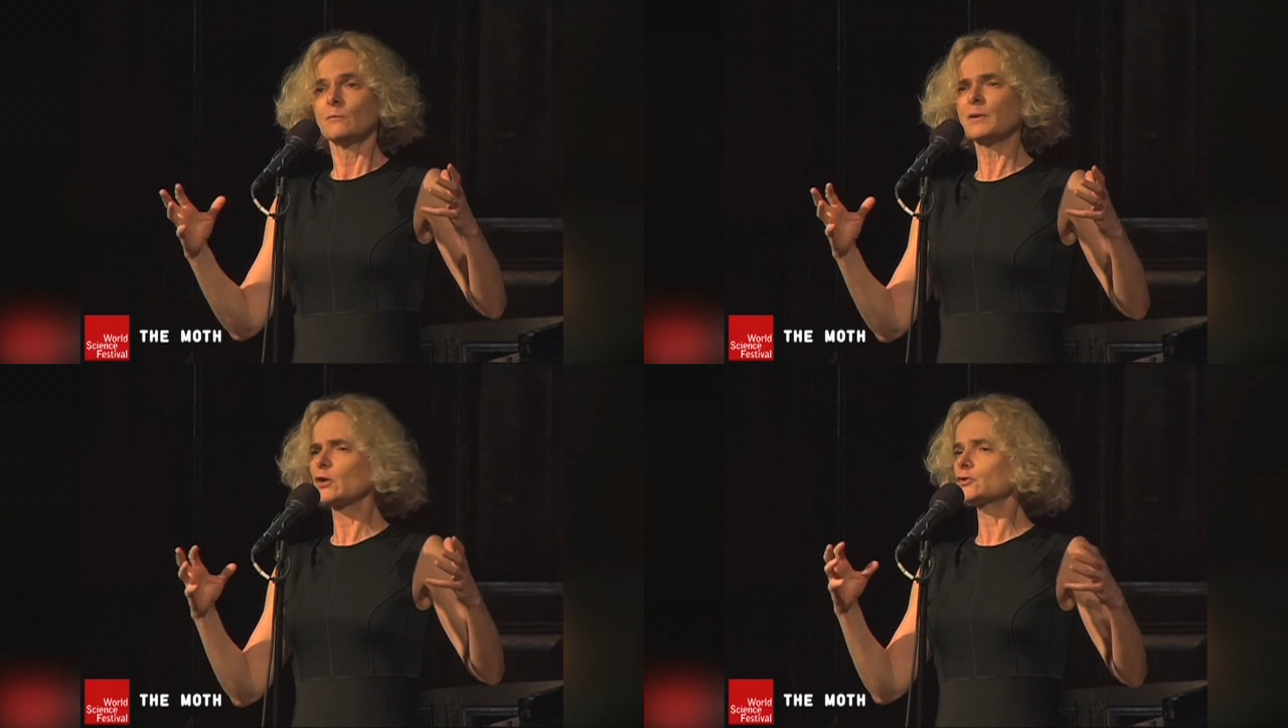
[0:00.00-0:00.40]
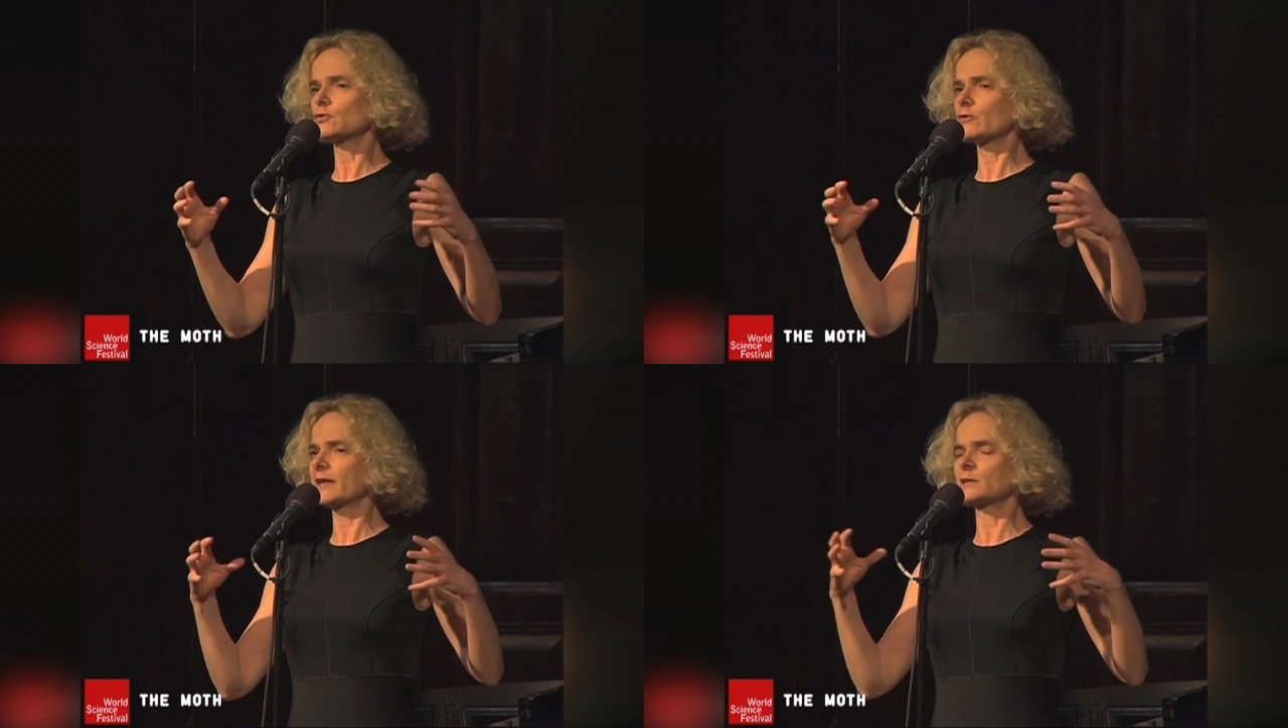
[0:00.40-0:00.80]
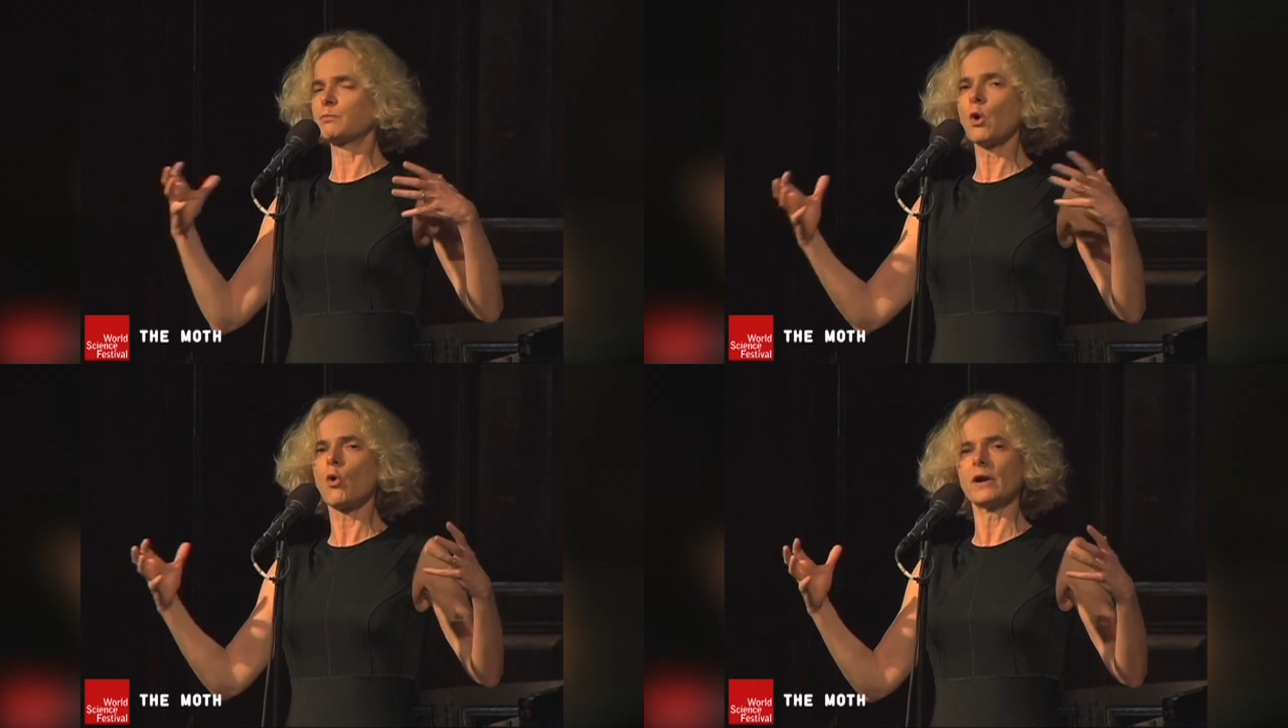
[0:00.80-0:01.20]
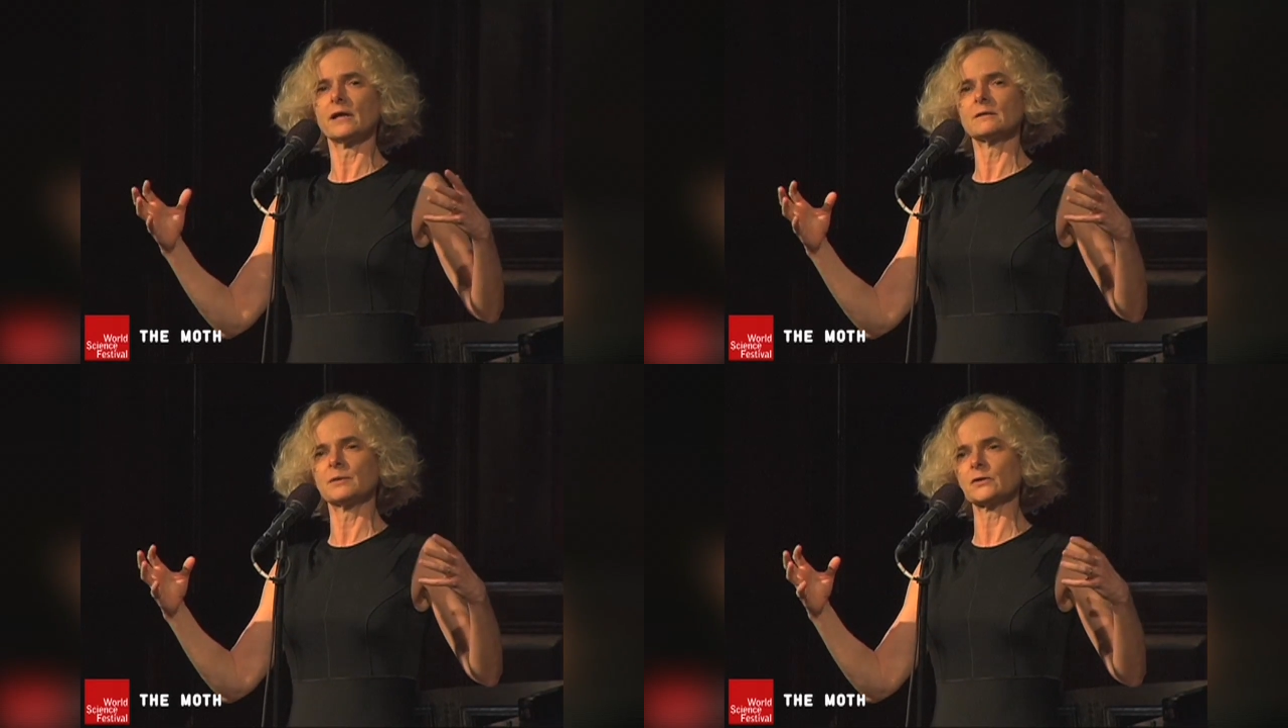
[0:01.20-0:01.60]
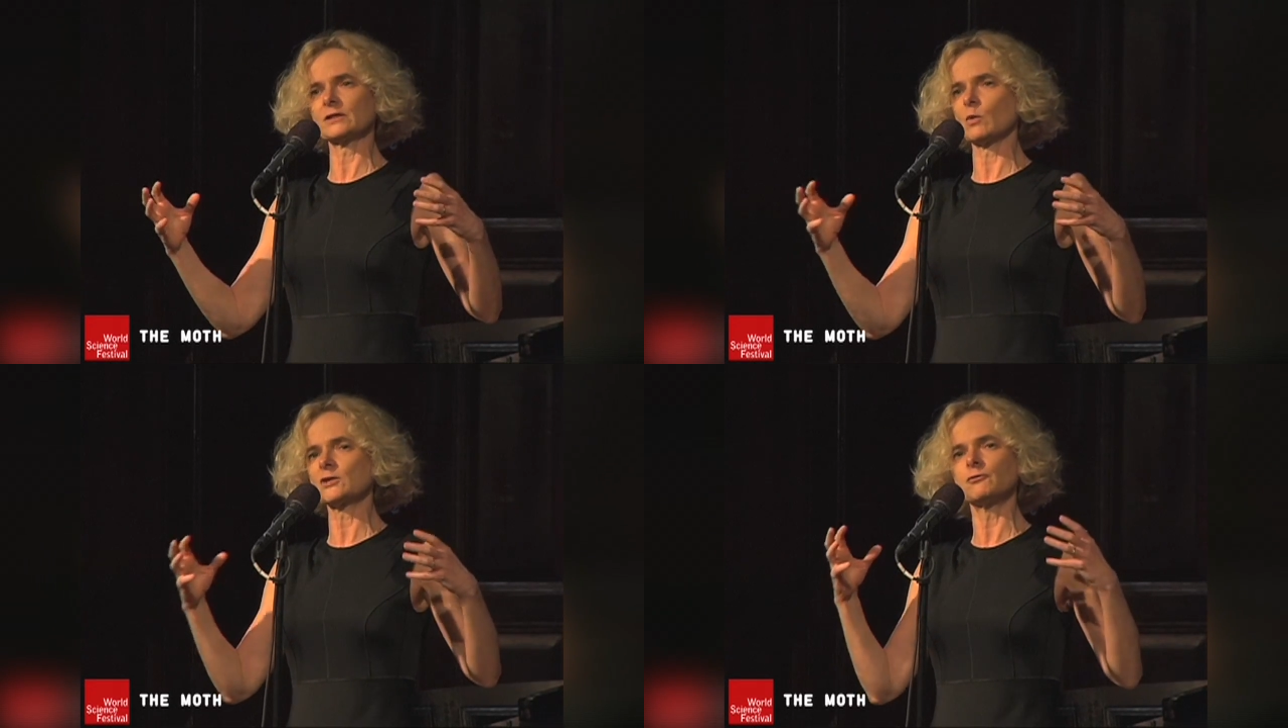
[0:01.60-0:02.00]
because you could explore it, because
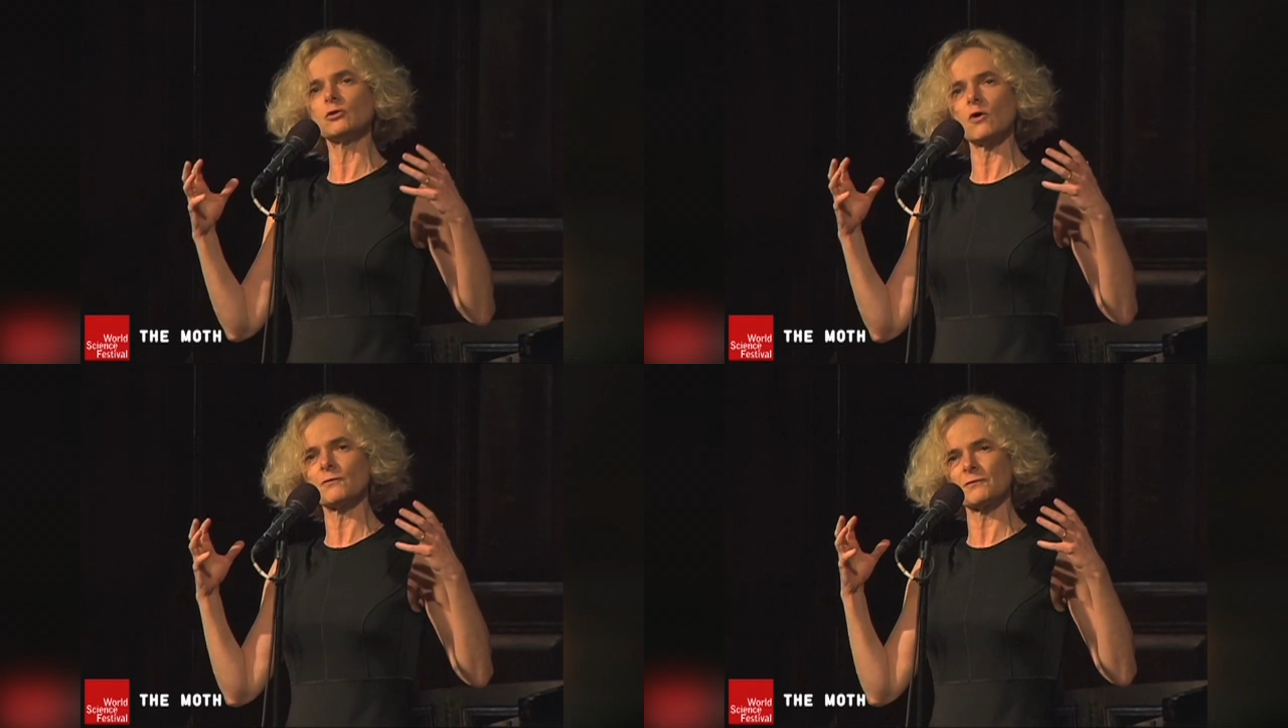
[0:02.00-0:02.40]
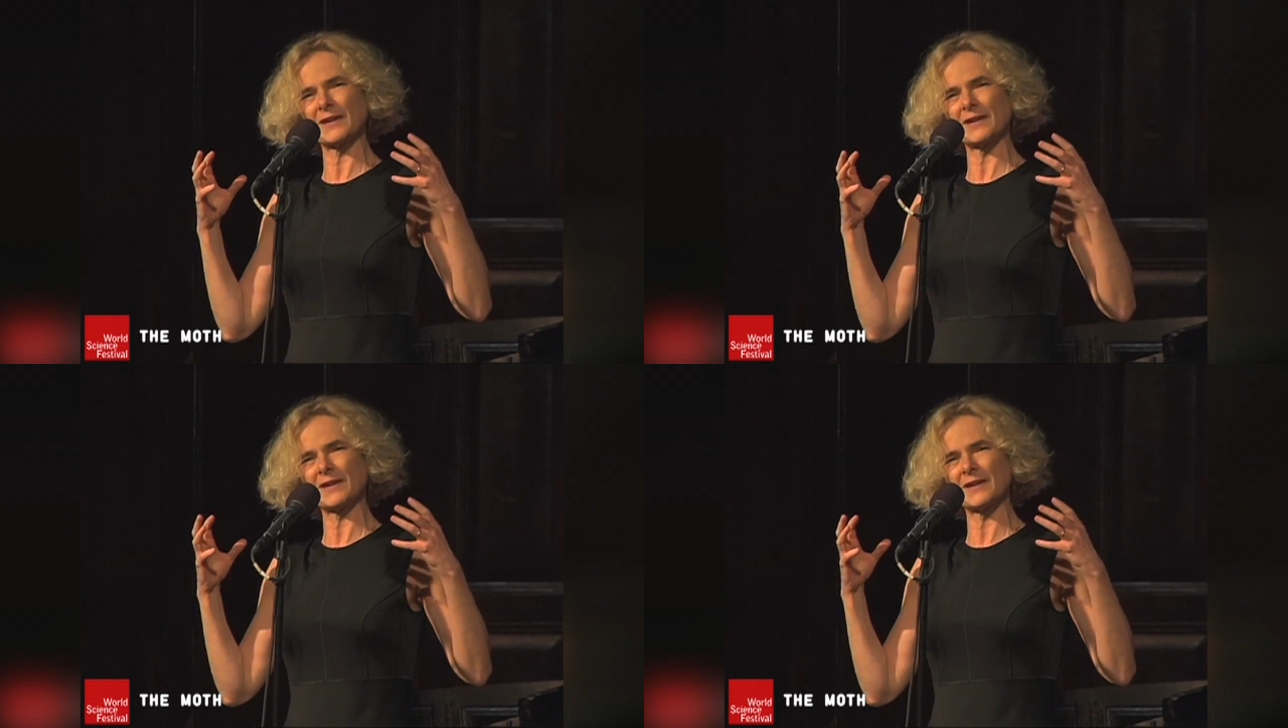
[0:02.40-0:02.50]
it was full of